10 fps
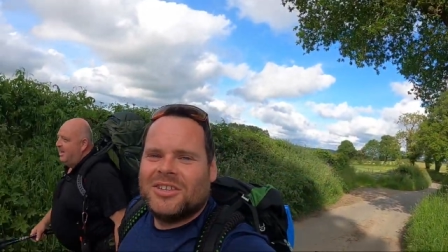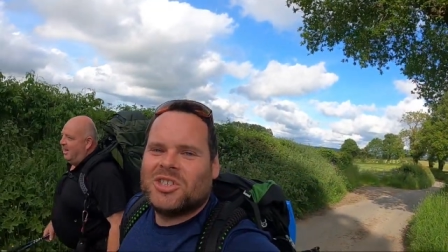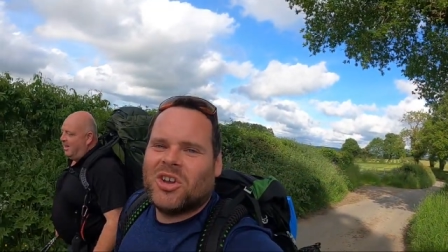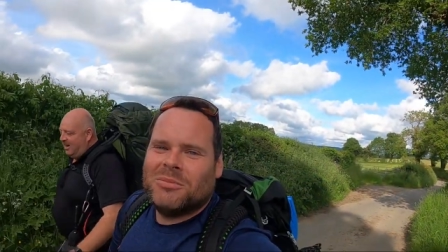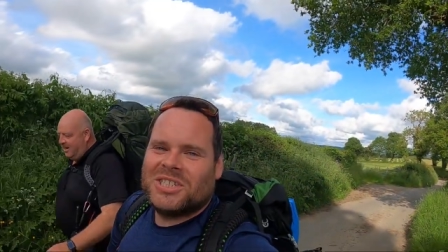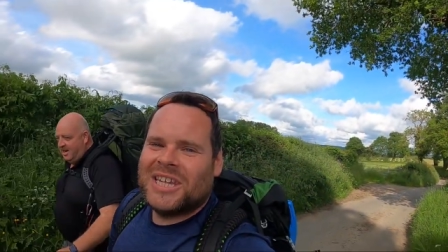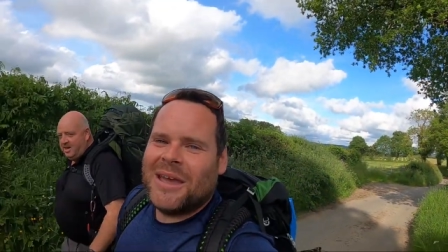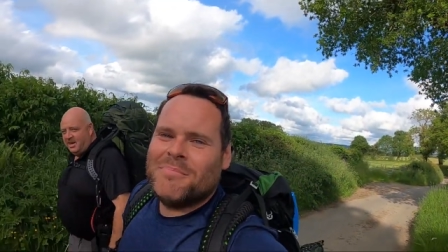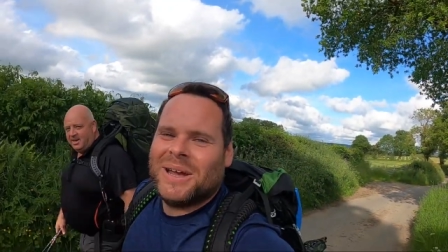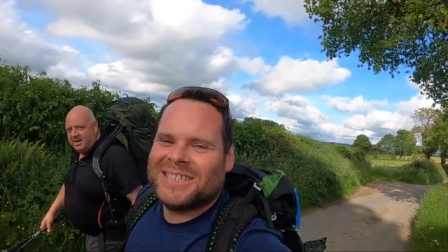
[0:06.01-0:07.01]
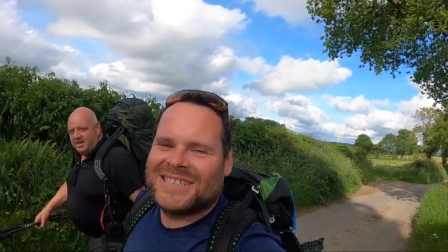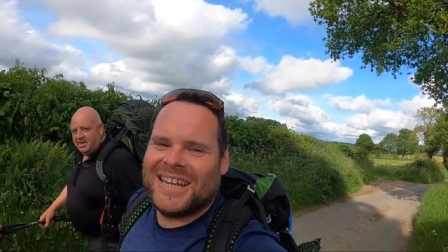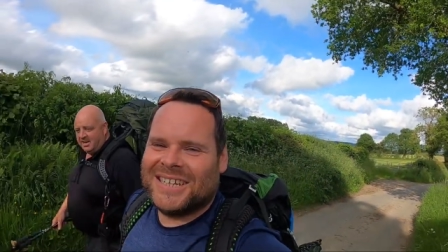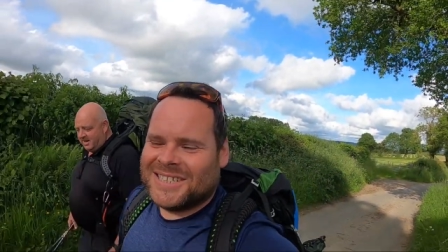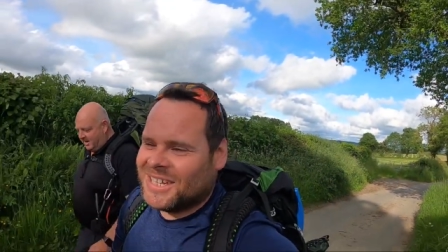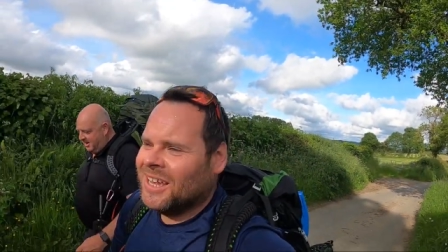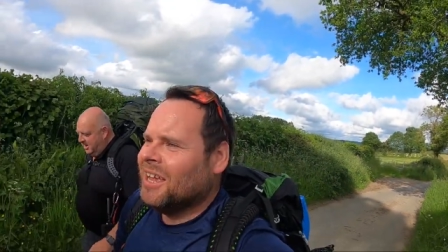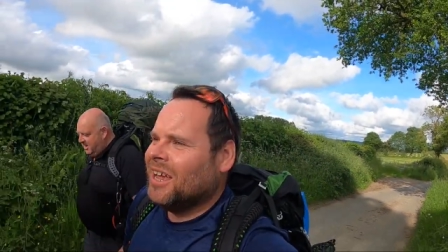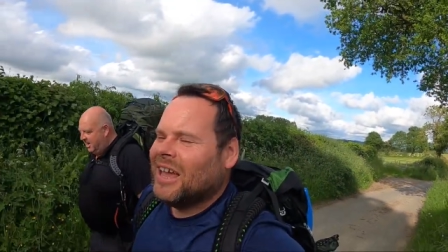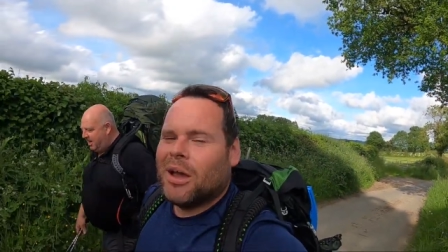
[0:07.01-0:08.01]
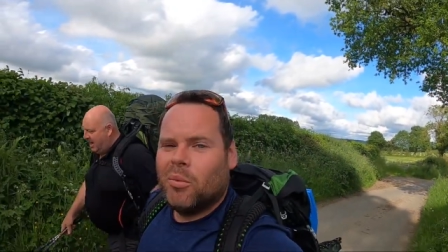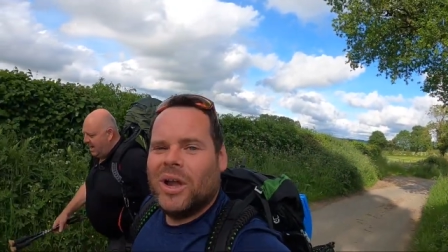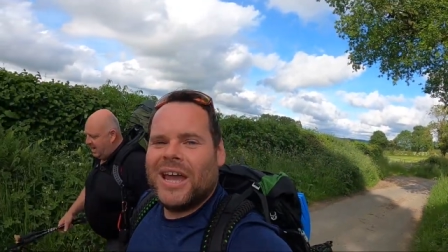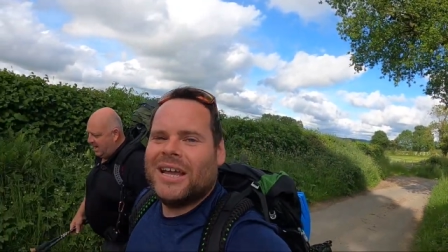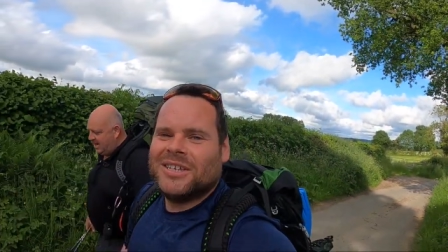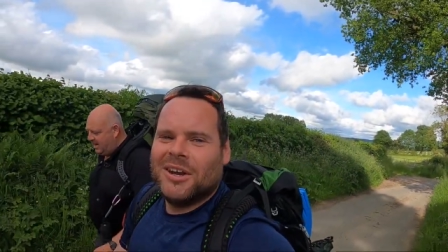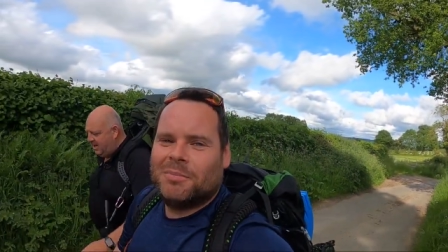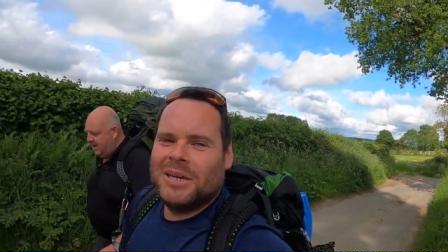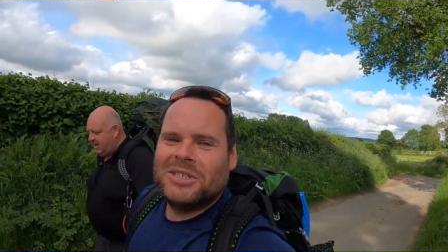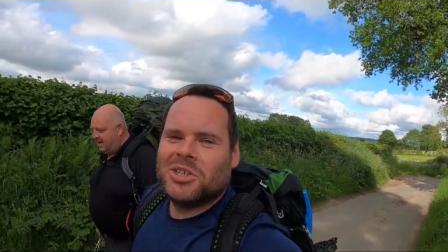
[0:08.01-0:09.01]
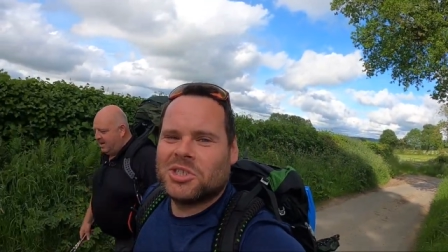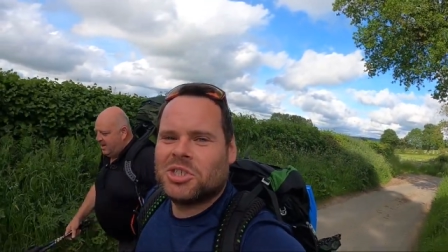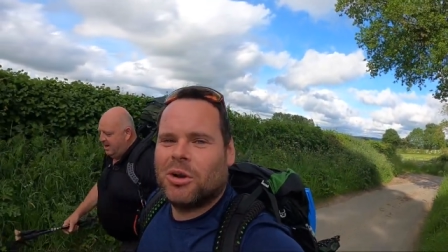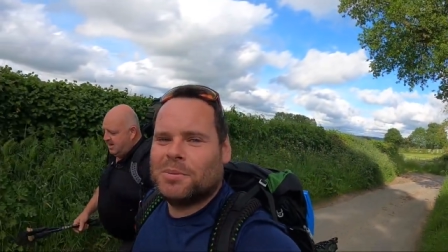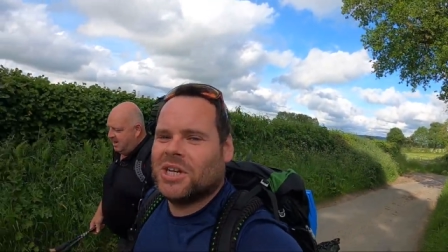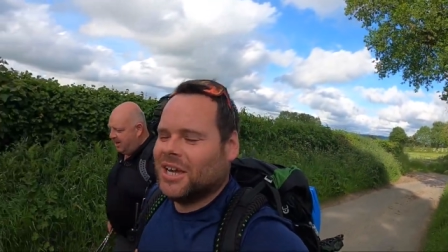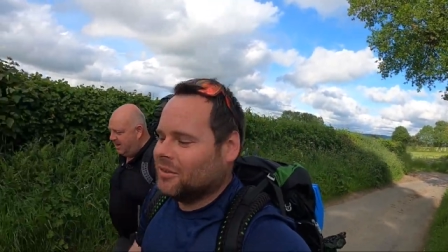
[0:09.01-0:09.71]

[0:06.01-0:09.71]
The time is 10 past six and we're heading up into the Shropshire